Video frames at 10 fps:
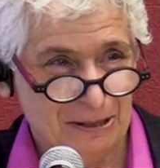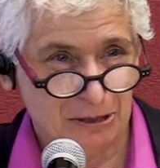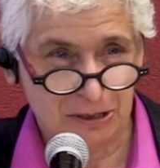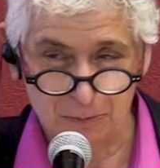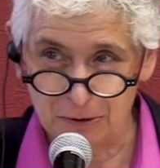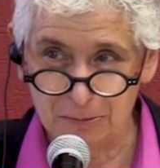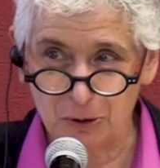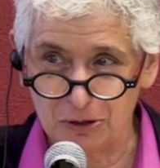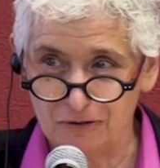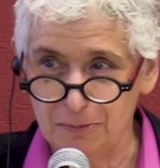The Supreme
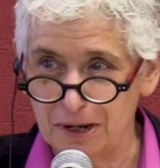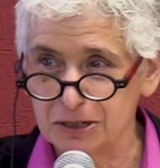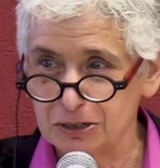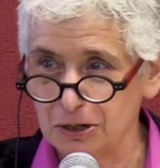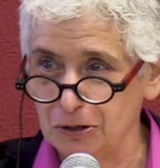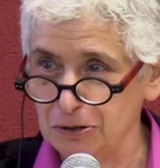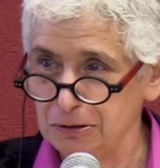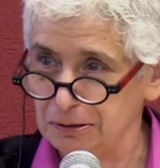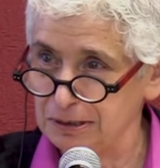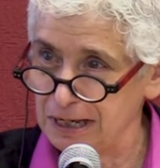Court of
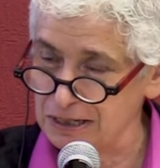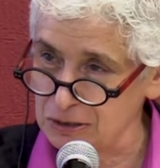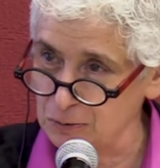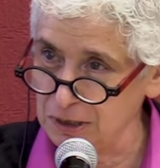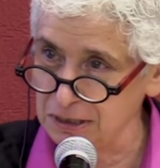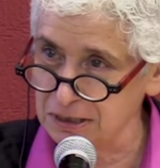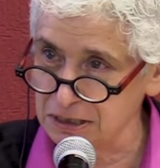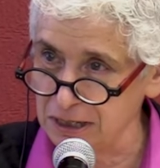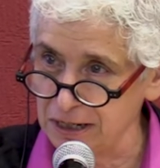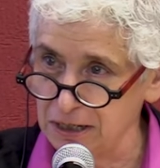Mexico last week
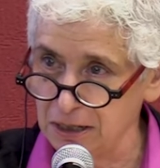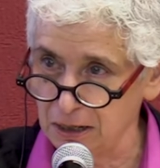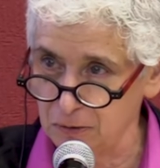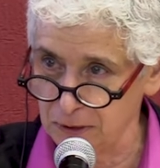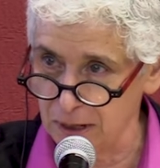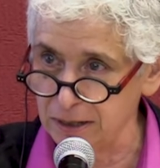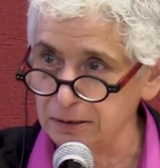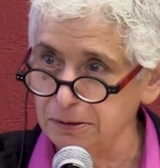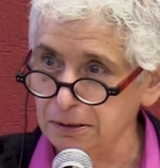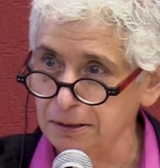decided that
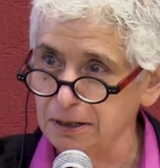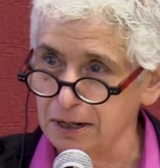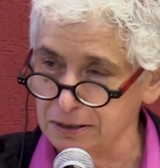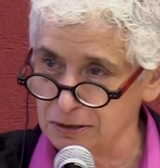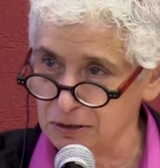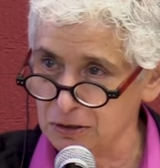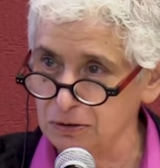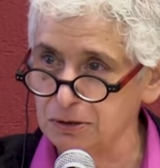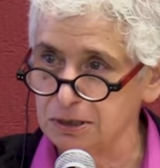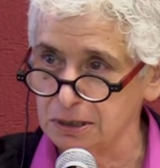Cuidado
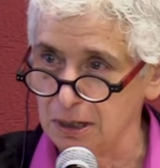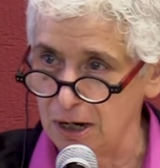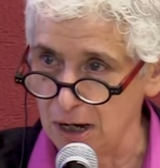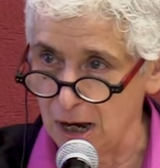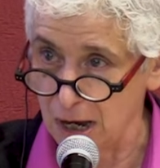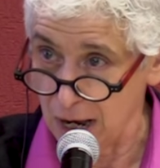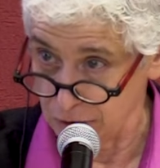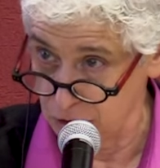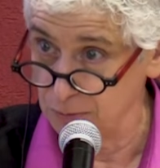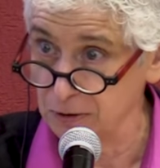constitutes a
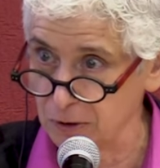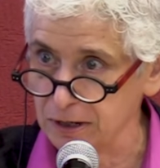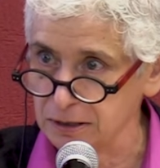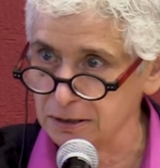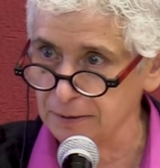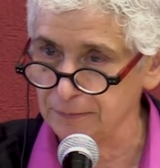human right.